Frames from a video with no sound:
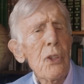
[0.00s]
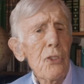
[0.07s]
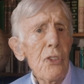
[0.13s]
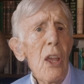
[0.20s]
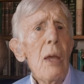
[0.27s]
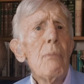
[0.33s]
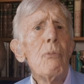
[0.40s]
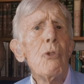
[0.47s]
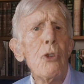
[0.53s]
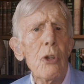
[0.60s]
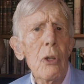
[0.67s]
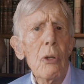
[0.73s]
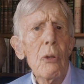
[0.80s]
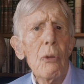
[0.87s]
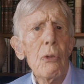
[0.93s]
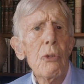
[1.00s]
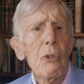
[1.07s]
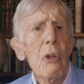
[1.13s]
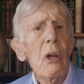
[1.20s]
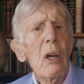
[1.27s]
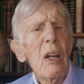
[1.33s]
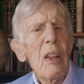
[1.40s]
the same genes.
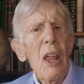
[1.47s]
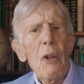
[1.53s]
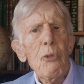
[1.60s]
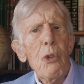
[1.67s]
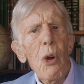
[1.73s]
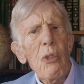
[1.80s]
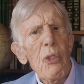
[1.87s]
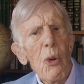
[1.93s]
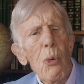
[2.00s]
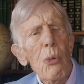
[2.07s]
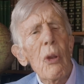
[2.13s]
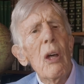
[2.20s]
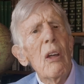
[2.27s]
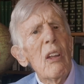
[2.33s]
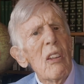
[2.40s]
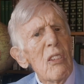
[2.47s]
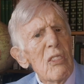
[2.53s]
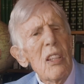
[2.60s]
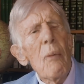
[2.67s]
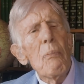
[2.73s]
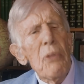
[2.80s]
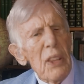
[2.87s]
Therefore, I thought
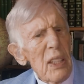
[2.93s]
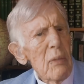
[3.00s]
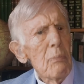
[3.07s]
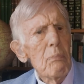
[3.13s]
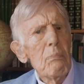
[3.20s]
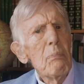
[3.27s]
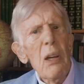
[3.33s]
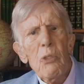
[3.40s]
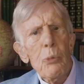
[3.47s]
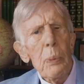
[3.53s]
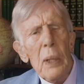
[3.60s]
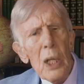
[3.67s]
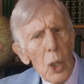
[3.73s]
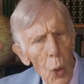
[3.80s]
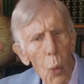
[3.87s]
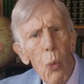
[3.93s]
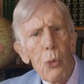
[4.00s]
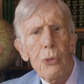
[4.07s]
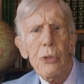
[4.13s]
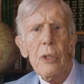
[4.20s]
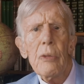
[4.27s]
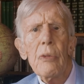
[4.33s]
something must be
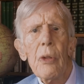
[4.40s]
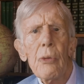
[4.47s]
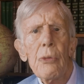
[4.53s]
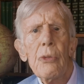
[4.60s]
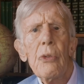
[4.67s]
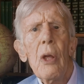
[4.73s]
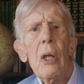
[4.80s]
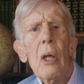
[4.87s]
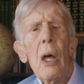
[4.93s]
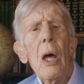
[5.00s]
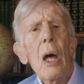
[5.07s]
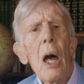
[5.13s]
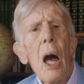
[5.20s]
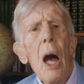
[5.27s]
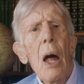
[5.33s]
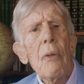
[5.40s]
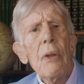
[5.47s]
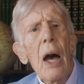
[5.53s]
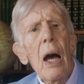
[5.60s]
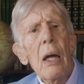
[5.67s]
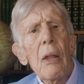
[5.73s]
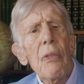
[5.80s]
causing this. And
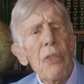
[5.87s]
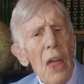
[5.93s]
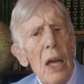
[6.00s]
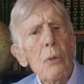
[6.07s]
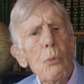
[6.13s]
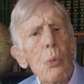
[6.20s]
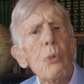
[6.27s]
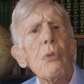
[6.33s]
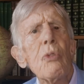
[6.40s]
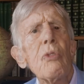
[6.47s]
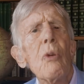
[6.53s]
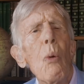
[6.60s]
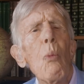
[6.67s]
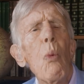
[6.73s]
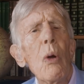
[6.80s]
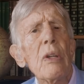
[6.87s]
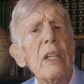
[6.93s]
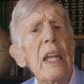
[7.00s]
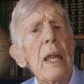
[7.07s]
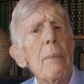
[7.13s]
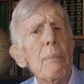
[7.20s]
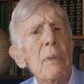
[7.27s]
I, that was what
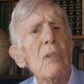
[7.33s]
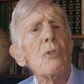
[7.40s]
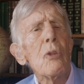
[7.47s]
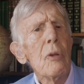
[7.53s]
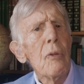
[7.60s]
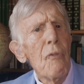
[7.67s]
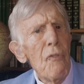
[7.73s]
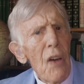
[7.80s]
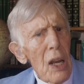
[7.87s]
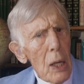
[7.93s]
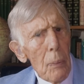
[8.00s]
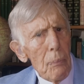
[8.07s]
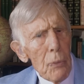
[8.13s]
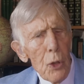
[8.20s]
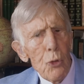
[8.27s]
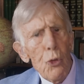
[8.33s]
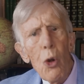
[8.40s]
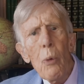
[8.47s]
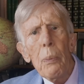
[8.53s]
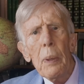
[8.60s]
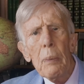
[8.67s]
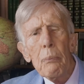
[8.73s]
led me to develop the
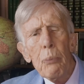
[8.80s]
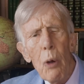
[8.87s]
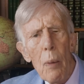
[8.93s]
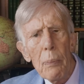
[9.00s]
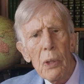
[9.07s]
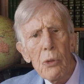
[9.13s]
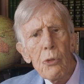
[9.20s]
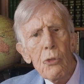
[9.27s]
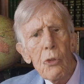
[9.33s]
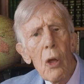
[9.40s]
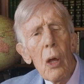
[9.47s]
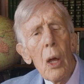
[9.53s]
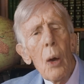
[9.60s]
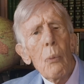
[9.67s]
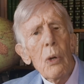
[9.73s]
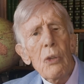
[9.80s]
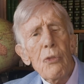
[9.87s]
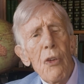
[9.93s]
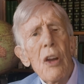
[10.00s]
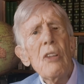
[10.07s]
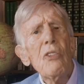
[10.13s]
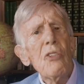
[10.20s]
tropic premise, which
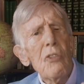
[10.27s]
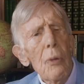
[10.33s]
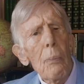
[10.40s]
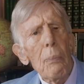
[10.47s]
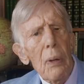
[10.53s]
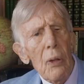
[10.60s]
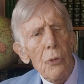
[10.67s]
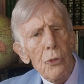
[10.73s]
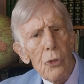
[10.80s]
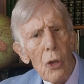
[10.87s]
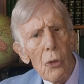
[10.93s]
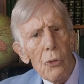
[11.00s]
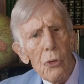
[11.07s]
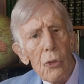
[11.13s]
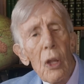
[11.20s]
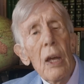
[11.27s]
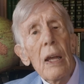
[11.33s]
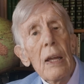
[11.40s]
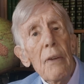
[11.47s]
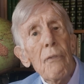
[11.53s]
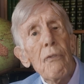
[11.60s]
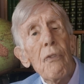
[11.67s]
very simply says
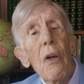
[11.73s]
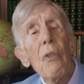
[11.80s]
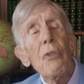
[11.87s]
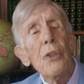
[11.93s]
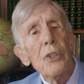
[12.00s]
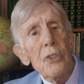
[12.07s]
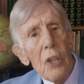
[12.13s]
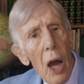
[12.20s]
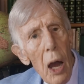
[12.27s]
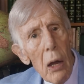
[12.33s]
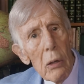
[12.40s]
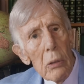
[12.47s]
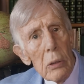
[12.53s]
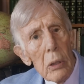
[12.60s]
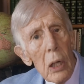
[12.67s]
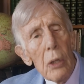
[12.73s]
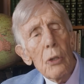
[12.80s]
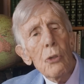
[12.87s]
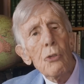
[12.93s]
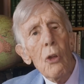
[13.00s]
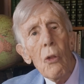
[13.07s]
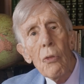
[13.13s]
if the tongue
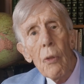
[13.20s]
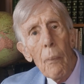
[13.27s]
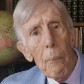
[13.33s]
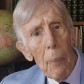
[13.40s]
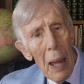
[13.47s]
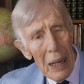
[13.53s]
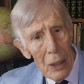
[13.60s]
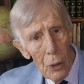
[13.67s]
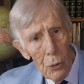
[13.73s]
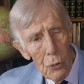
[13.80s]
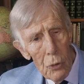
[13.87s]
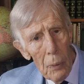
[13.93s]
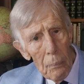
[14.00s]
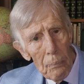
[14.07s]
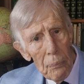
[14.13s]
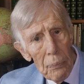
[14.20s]
is on the palate,